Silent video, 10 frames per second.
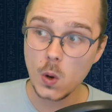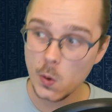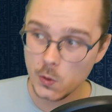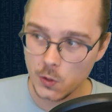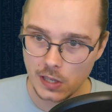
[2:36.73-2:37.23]

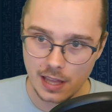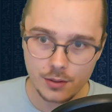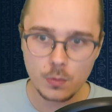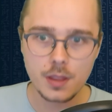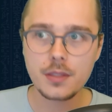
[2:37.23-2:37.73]

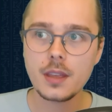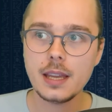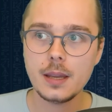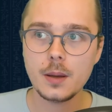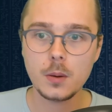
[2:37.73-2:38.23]
together with
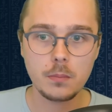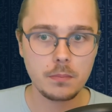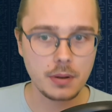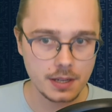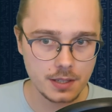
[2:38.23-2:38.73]
a
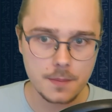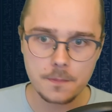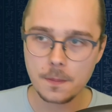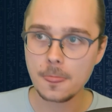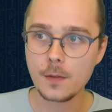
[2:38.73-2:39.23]
body,
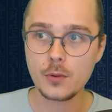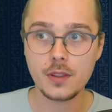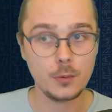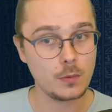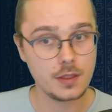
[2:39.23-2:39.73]
with
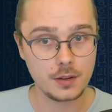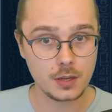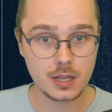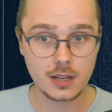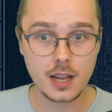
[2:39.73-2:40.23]
a
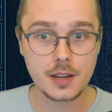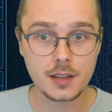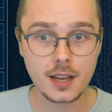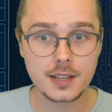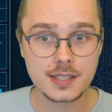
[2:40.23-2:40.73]

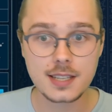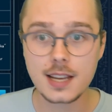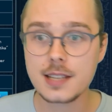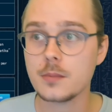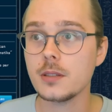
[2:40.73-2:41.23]
kind of
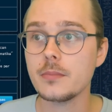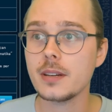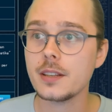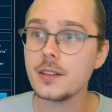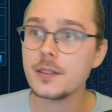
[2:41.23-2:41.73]
sizable
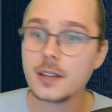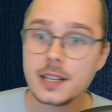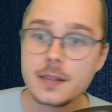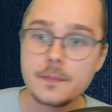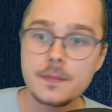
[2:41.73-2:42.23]
body,
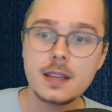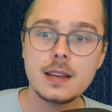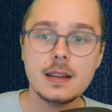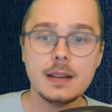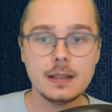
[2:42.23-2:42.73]
right?
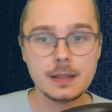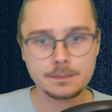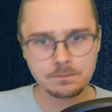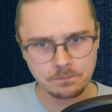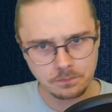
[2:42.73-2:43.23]

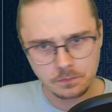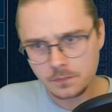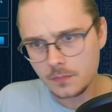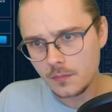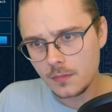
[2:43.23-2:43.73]
For
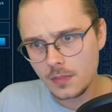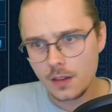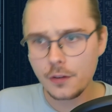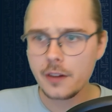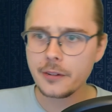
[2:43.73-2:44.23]

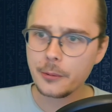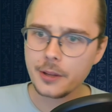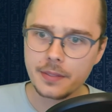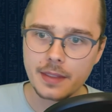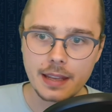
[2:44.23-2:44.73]

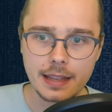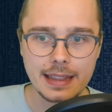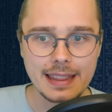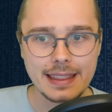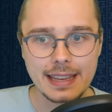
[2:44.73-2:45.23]
everyone
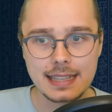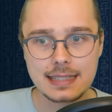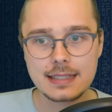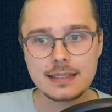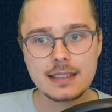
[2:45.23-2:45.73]

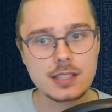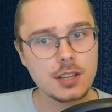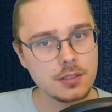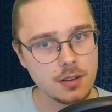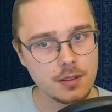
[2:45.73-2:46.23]
that does
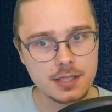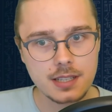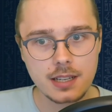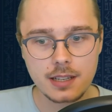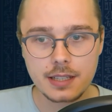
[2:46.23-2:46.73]
not know this
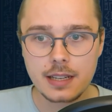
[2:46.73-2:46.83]
card,